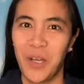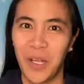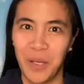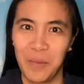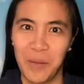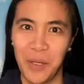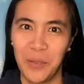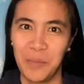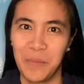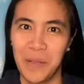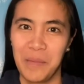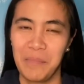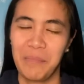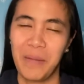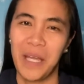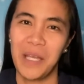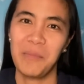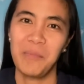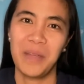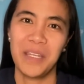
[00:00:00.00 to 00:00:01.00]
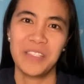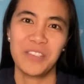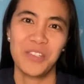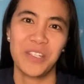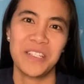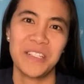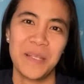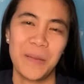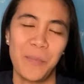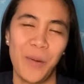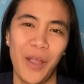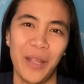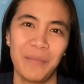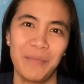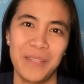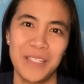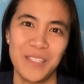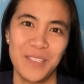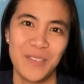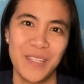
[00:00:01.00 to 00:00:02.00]
about my biometrics
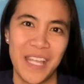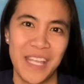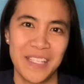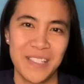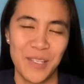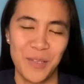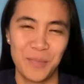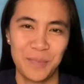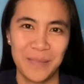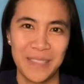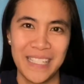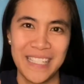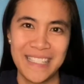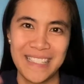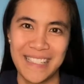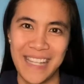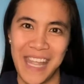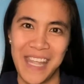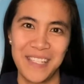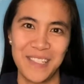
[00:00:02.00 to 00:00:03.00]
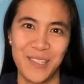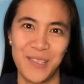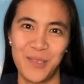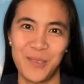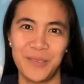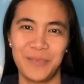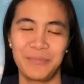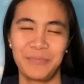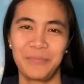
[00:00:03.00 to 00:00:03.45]
appointment today, so please stay tuned.